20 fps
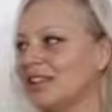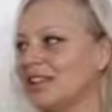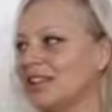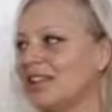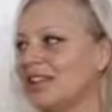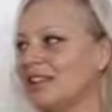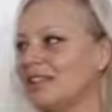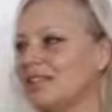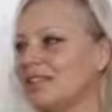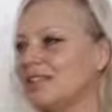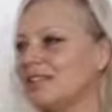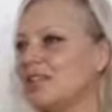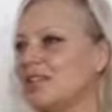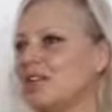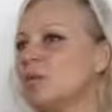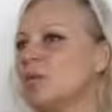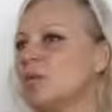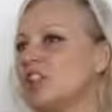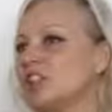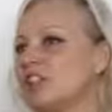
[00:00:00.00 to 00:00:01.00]
It's, if
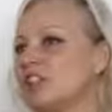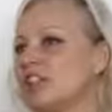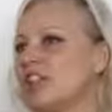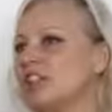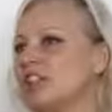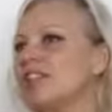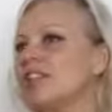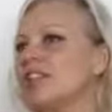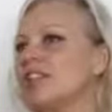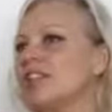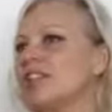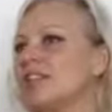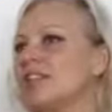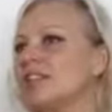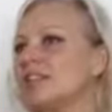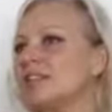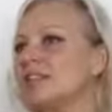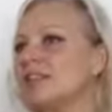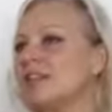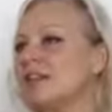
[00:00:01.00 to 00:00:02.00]
you want to change
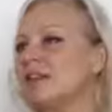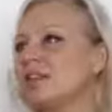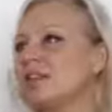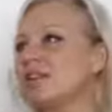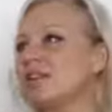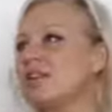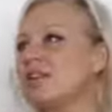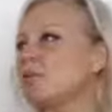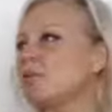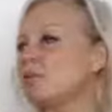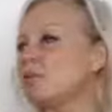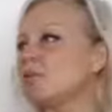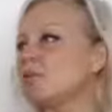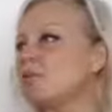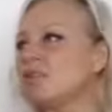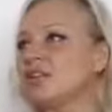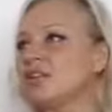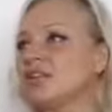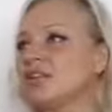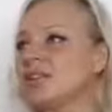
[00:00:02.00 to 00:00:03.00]
things, there are
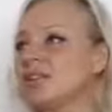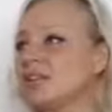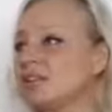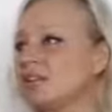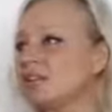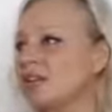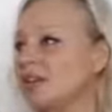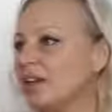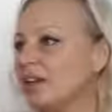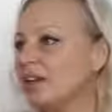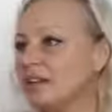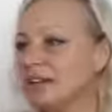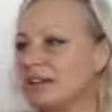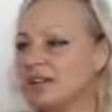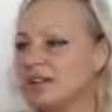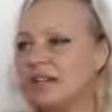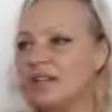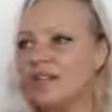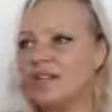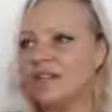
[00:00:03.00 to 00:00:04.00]
ways of doing it
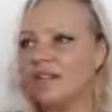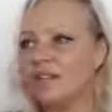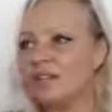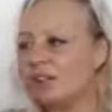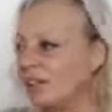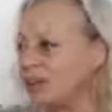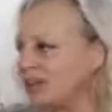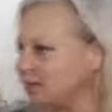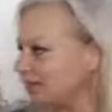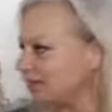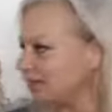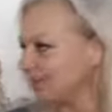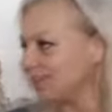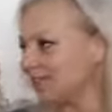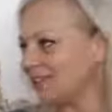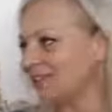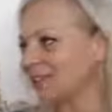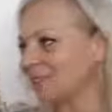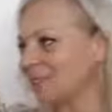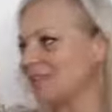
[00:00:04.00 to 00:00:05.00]
that are very
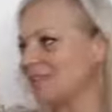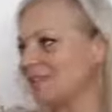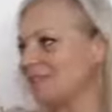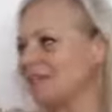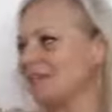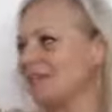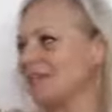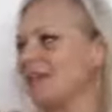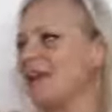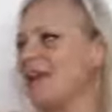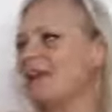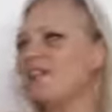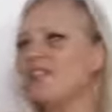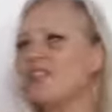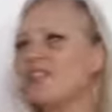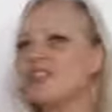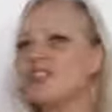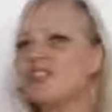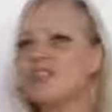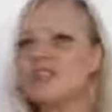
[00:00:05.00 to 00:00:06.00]
easy and
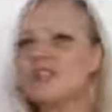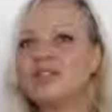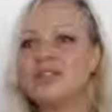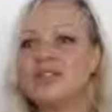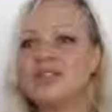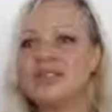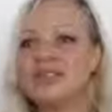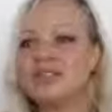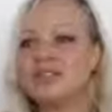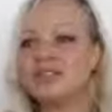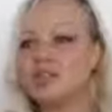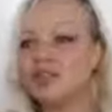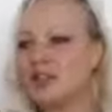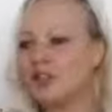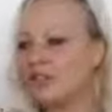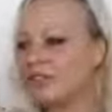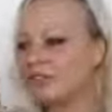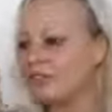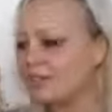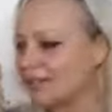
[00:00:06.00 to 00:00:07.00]
that shift things in your
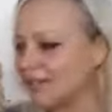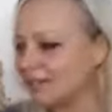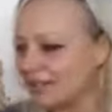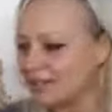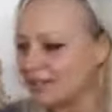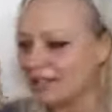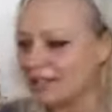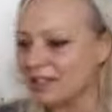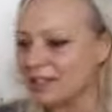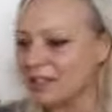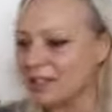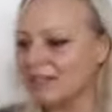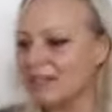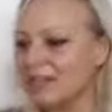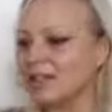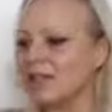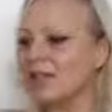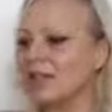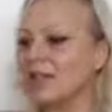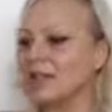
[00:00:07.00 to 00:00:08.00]
life instantly,